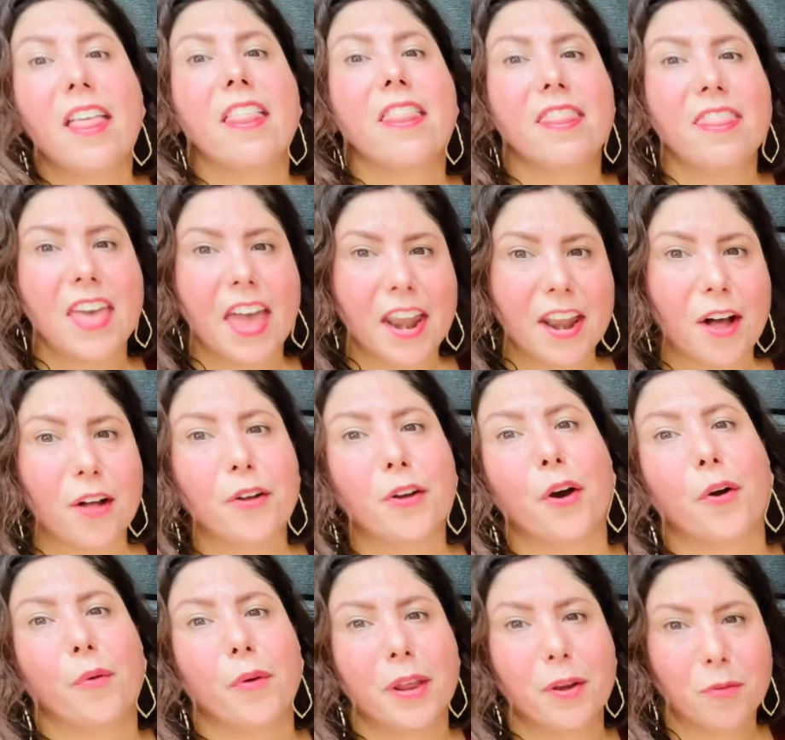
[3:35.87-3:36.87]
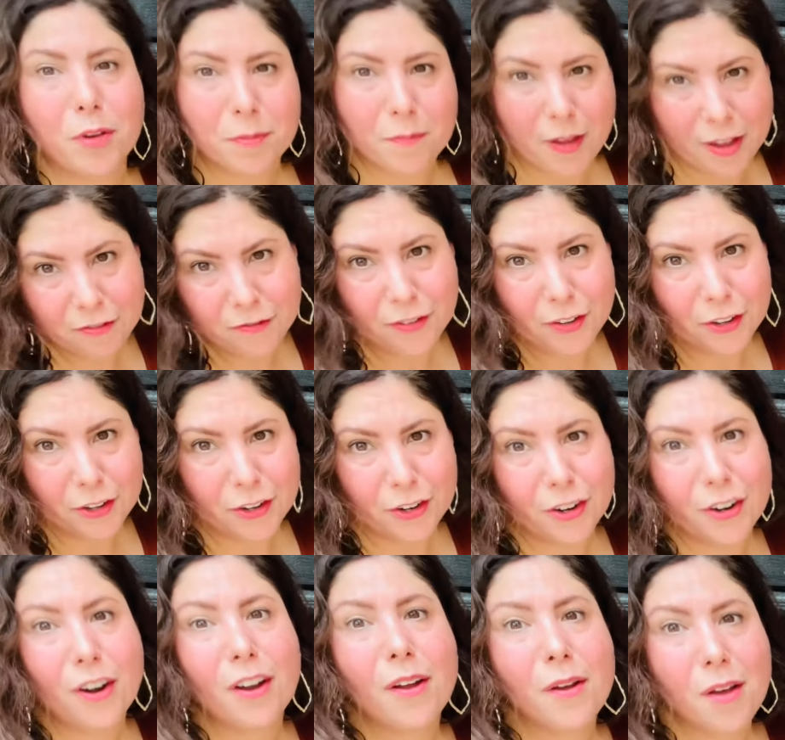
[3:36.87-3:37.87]
Then I'll go in with my
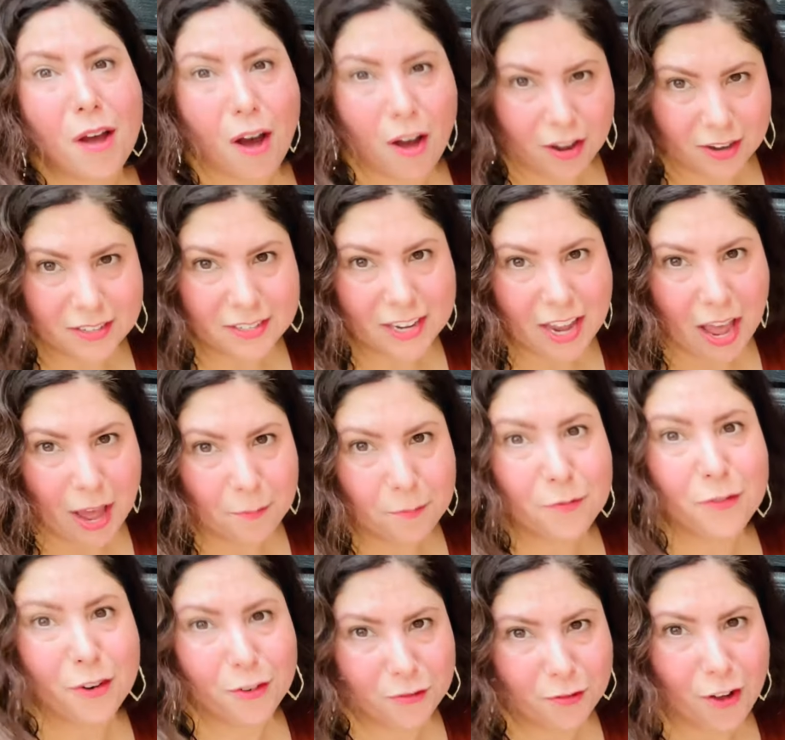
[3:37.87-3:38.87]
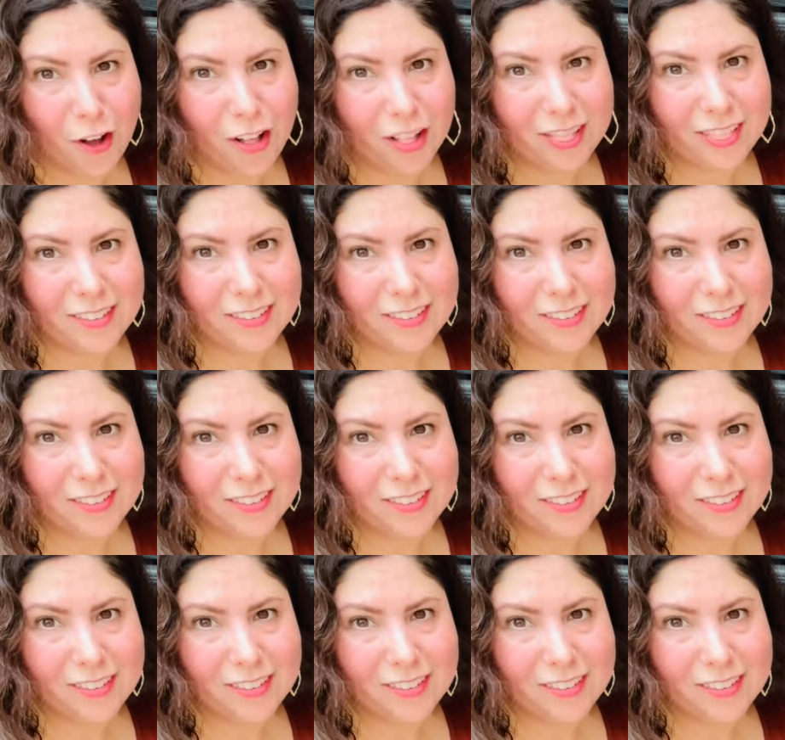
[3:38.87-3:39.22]
filler on top for fall.